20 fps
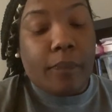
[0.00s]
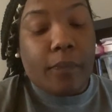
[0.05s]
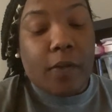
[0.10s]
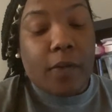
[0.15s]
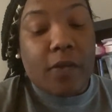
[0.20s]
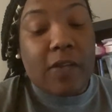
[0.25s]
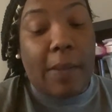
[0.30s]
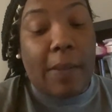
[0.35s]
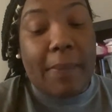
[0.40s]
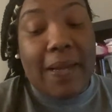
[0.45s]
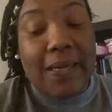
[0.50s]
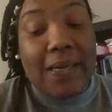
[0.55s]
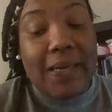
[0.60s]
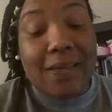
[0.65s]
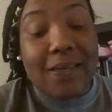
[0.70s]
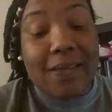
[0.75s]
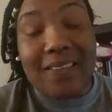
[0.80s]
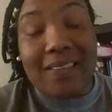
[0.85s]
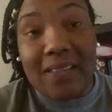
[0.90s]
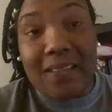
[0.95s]
Somebody
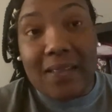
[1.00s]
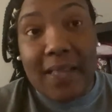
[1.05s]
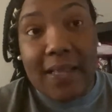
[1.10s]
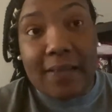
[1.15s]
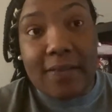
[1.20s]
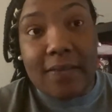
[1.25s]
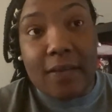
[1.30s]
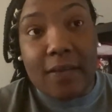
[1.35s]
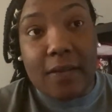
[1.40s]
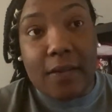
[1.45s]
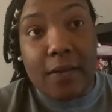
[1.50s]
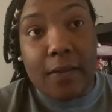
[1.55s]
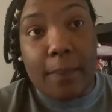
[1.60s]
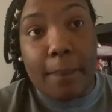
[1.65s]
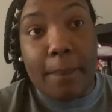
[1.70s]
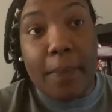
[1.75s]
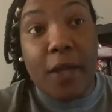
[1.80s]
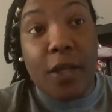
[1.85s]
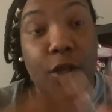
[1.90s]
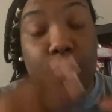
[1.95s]
else did that to them,
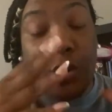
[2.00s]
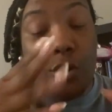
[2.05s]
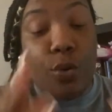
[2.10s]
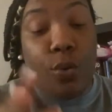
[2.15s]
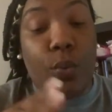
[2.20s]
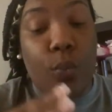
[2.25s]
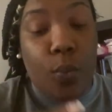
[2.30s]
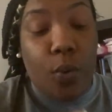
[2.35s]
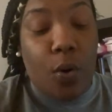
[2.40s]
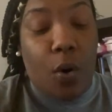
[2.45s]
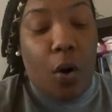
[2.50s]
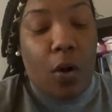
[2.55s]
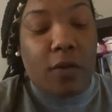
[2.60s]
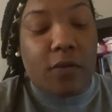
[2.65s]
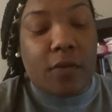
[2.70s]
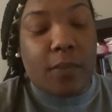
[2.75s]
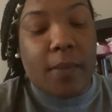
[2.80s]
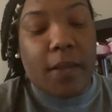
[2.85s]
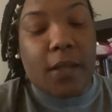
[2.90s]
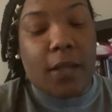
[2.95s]
but you will
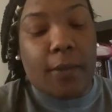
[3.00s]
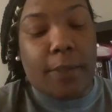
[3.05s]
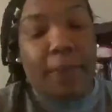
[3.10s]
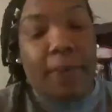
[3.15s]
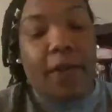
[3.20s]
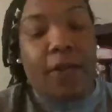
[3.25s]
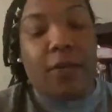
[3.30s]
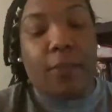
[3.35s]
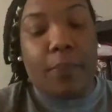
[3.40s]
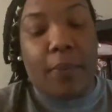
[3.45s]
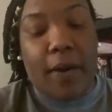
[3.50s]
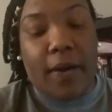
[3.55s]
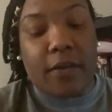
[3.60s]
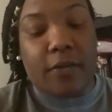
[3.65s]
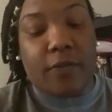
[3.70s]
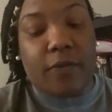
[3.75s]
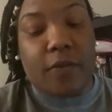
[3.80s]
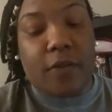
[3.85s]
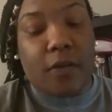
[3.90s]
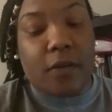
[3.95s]
ultimately pay the price
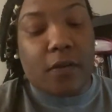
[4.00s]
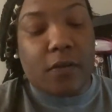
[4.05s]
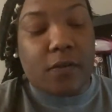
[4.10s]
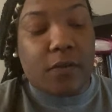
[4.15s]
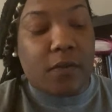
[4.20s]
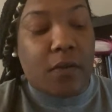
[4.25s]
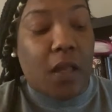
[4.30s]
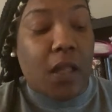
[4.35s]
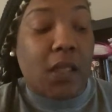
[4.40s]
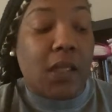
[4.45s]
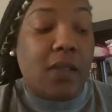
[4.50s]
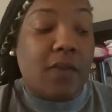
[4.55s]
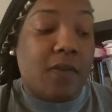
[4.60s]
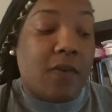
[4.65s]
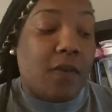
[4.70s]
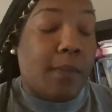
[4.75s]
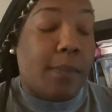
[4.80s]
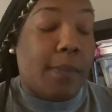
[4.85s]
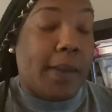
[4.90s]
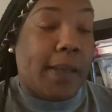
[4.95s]
for this, at least
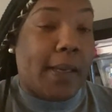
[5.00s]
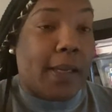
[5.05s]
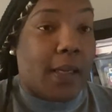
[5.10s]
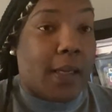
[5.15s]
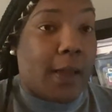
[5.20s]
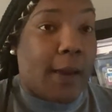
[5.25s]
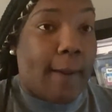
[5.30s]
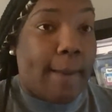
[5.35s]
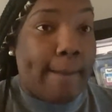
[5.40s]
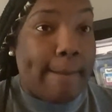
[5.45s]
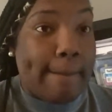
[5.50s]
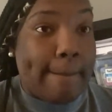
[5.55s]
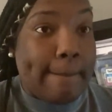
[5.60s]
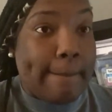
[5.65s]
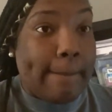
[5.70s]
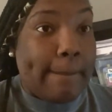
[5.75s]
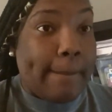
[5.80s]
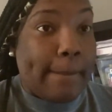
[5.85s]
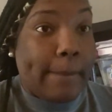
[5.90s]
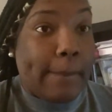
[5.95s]
in the beginning.
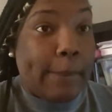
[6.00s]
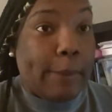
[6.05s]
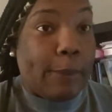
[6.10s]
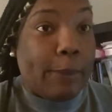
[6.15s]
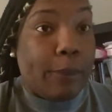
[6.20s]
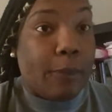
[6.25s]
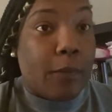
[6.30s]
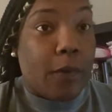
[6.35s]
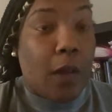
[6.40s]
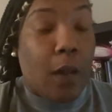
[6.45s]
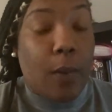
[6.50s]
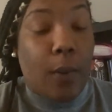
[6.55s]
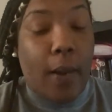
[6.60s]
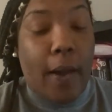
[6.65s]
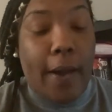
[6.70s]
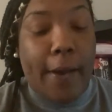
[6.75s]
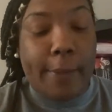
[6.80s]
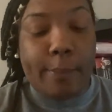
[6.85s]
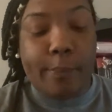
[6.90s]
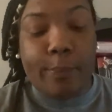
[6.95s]

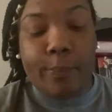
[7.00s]
Okay?